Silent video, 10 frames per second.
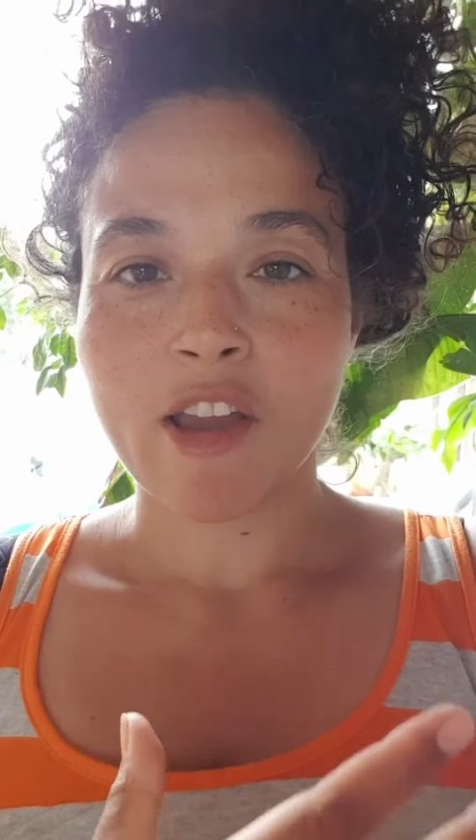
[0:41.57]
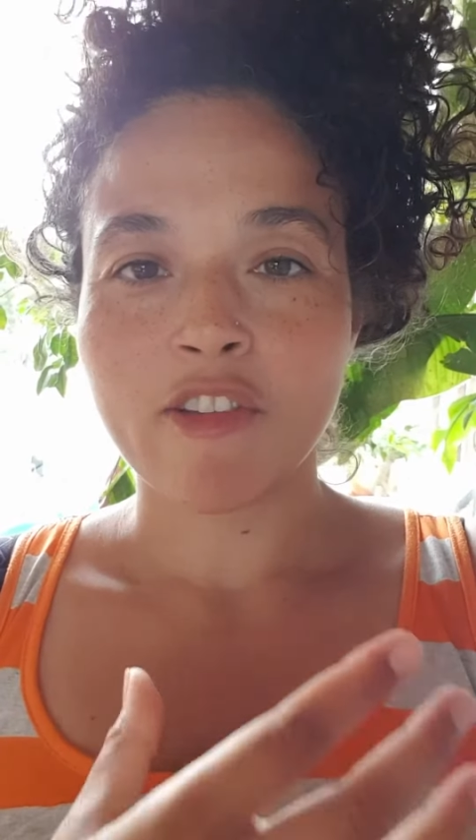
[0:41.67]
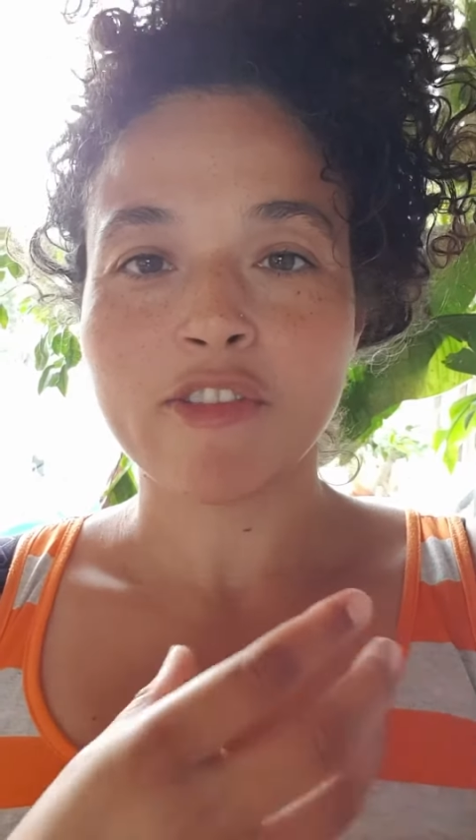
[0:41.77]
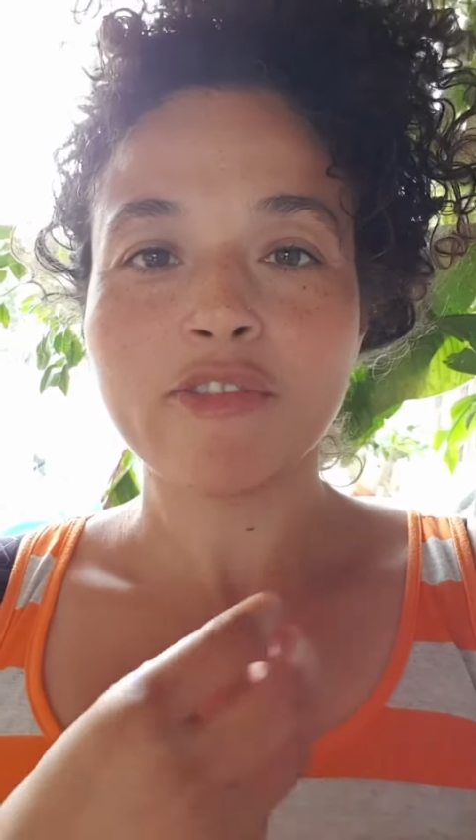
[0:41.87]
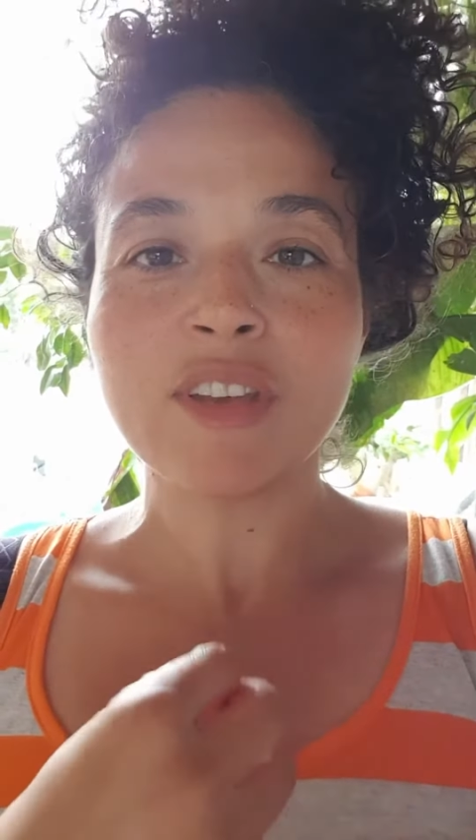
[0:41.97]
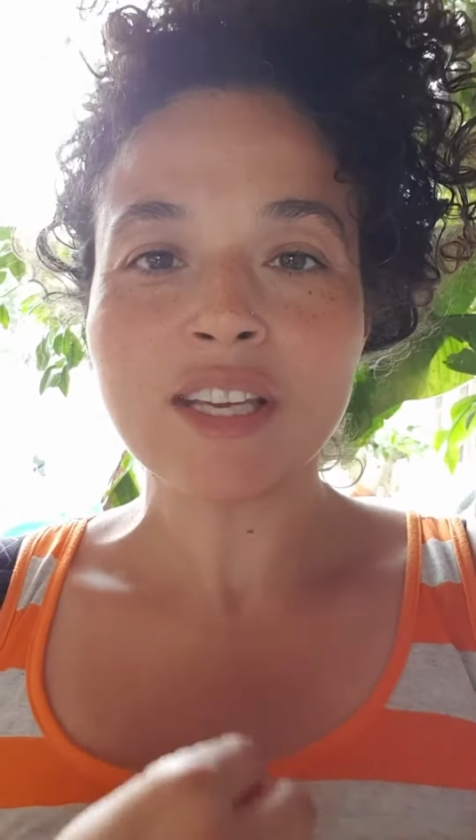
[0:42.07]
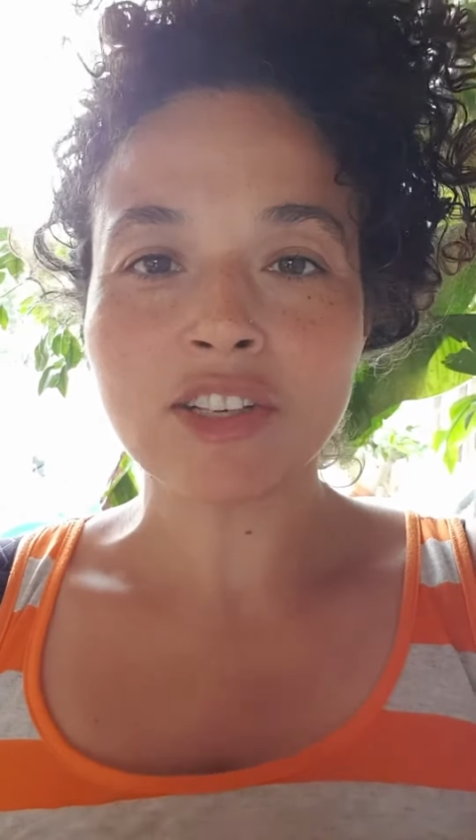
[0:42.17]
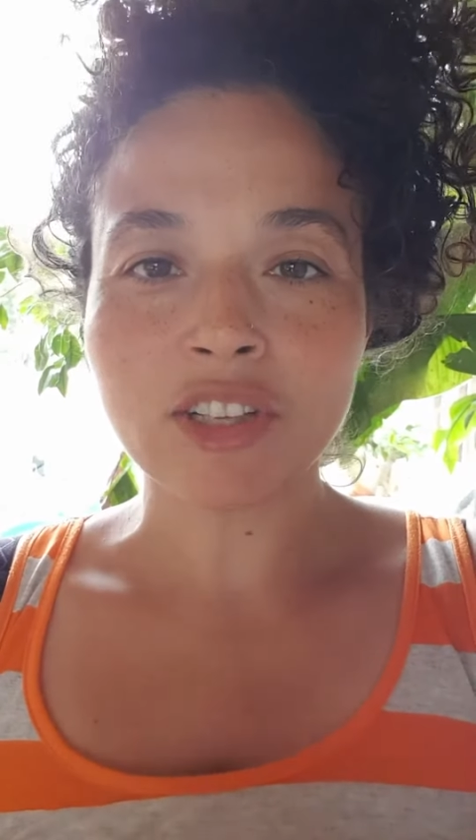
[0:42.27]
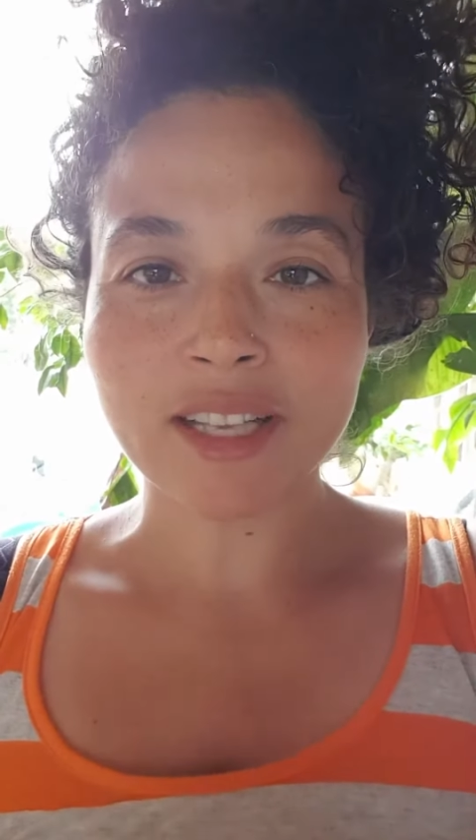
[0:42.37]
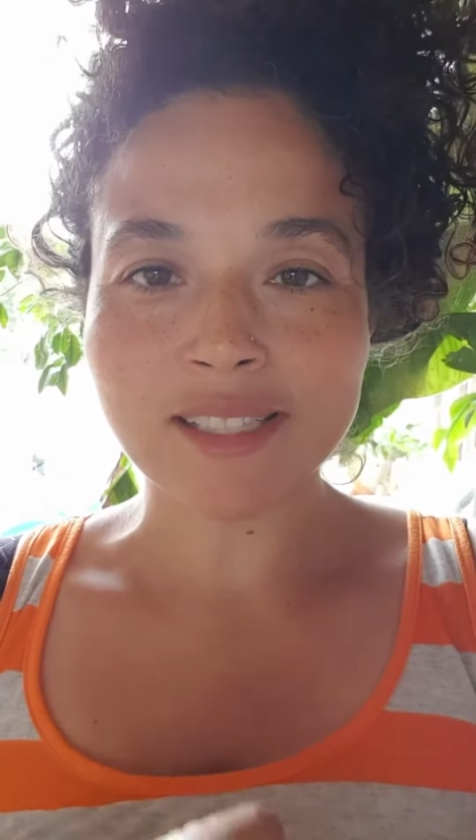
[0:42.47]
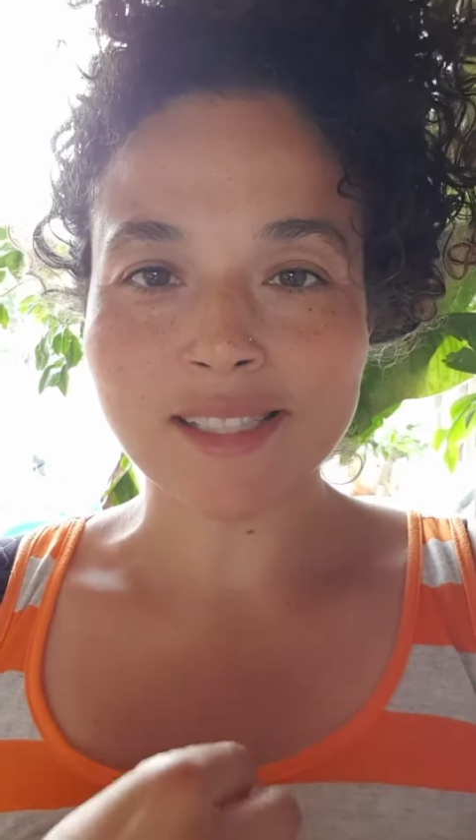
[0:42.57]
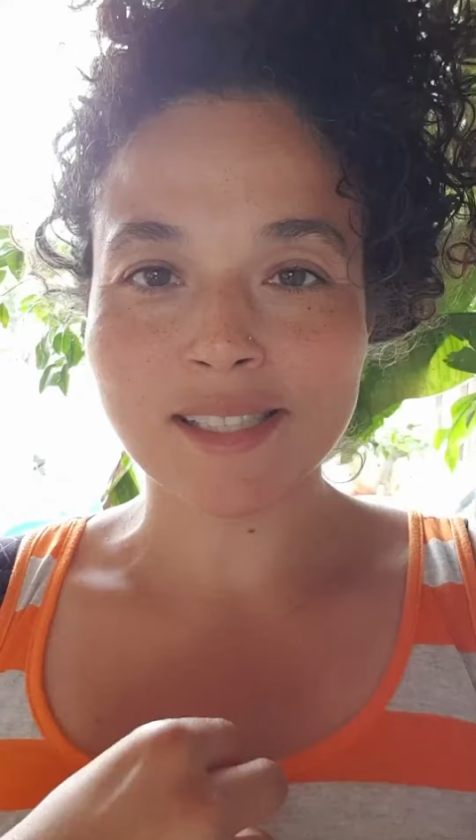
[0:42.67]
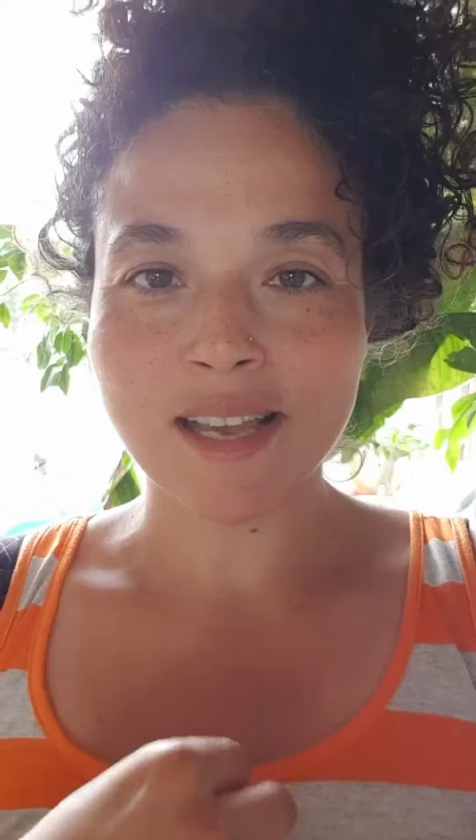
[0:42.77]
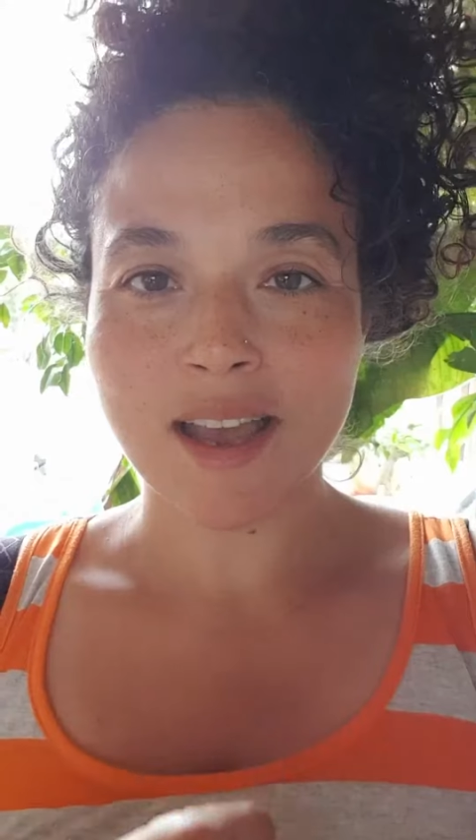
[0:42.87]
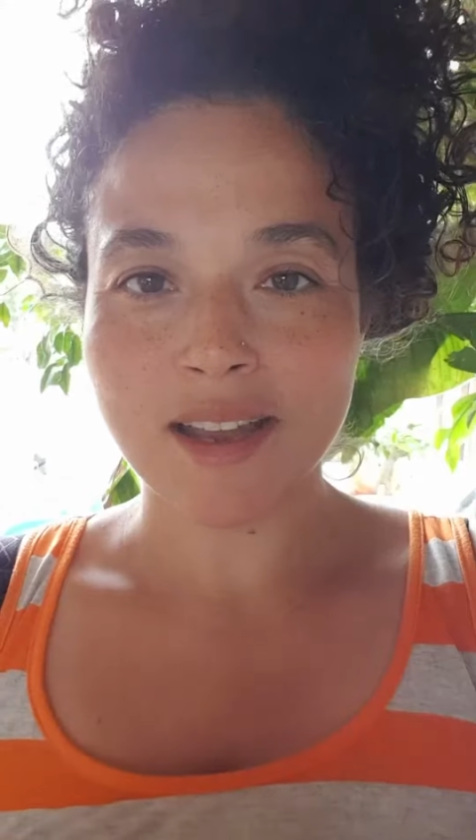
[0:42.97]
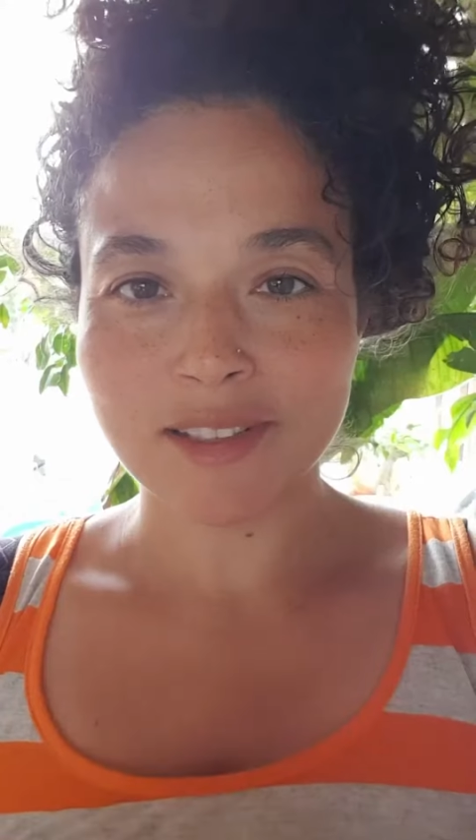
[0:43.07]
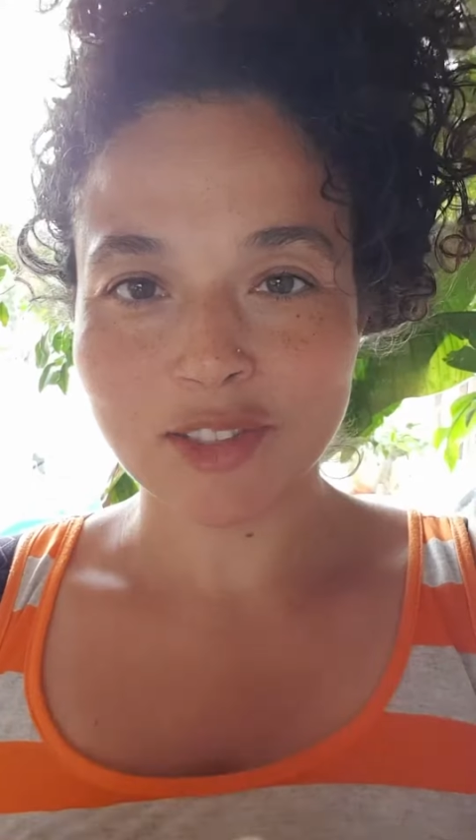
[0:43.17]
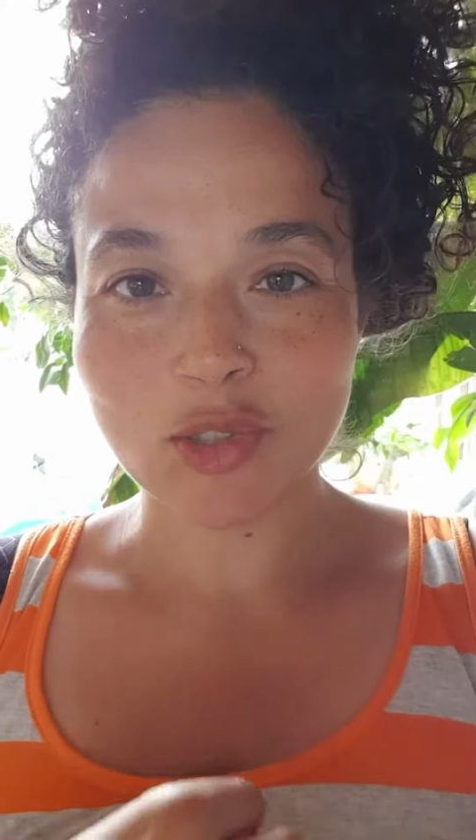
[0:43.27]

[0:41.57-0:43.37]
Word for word: feel inside